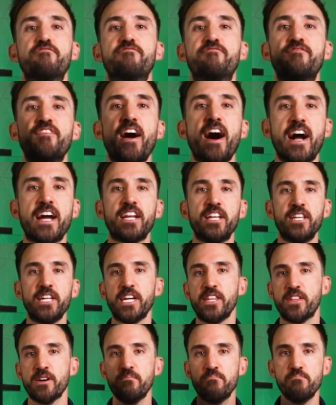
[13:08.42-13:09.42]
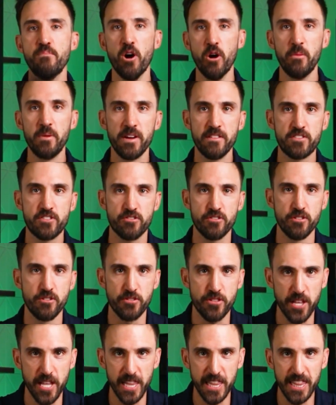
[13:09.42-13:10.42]
finally, the moment of
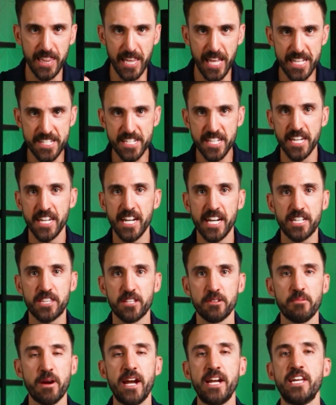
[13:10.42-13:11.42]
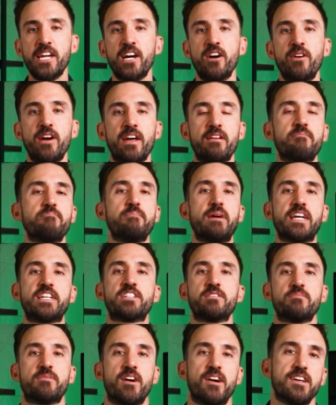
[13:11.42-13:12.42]
truth. Let's connect the radio and make
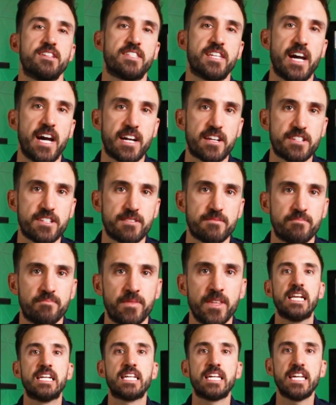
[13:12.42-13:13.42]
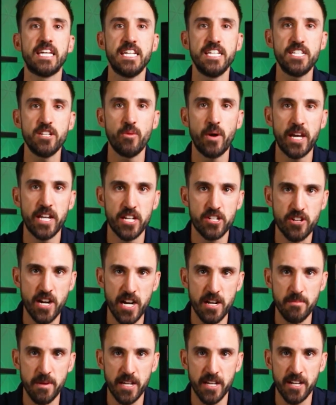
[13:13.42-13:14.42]
some contacts. An easy way to
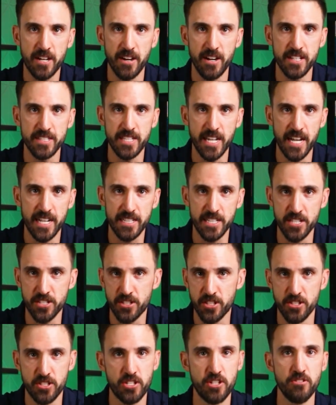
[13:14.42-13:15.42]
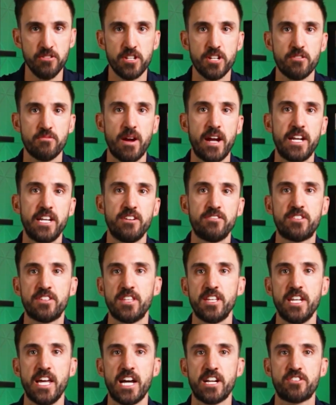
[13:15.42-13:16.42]
try to make a contact is to tune your radio to
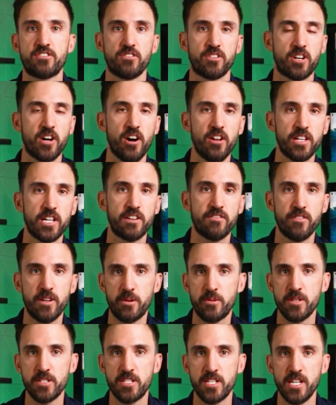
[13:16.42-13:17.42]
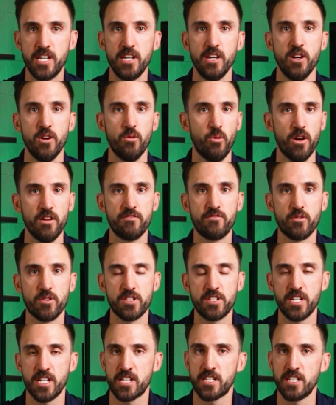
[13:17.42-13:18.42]
the national calling frequency,
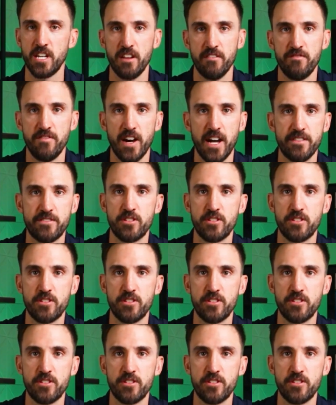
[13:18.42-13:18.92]
146.520